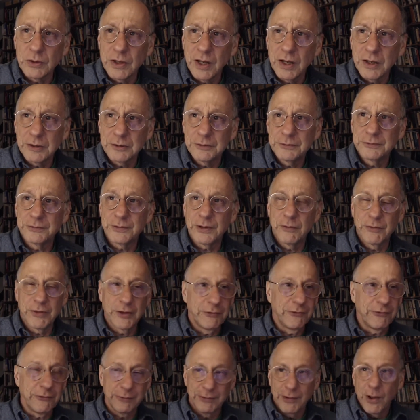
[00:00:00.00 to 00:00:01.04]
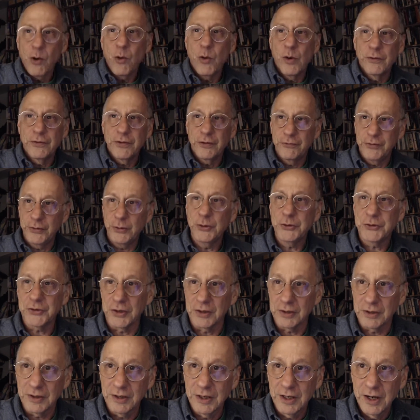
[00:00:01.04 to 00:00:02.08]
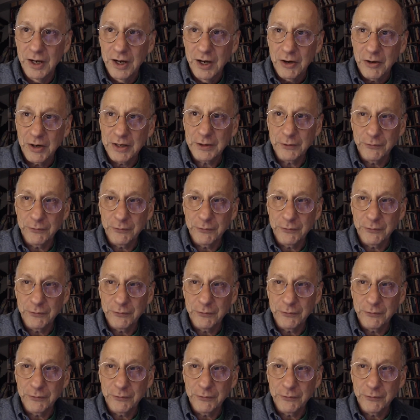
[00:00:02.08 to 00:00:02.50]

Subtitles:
of the flow of the future, right?